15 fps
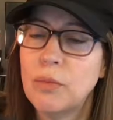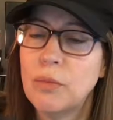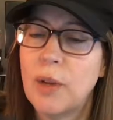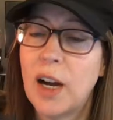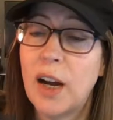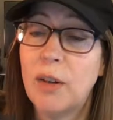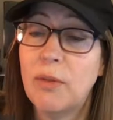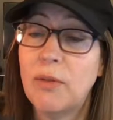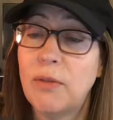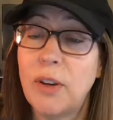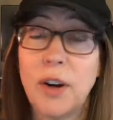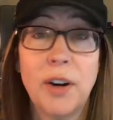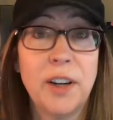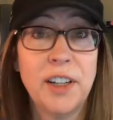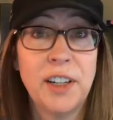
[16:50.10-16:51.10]
how
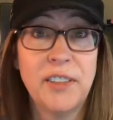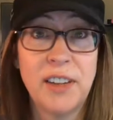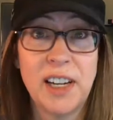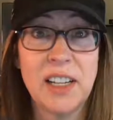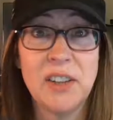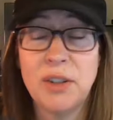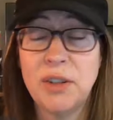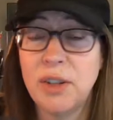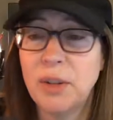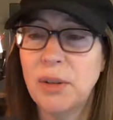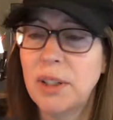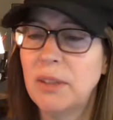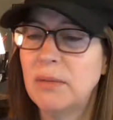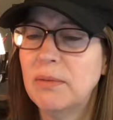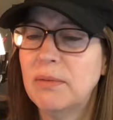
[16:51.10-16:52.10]
far in advance you do it.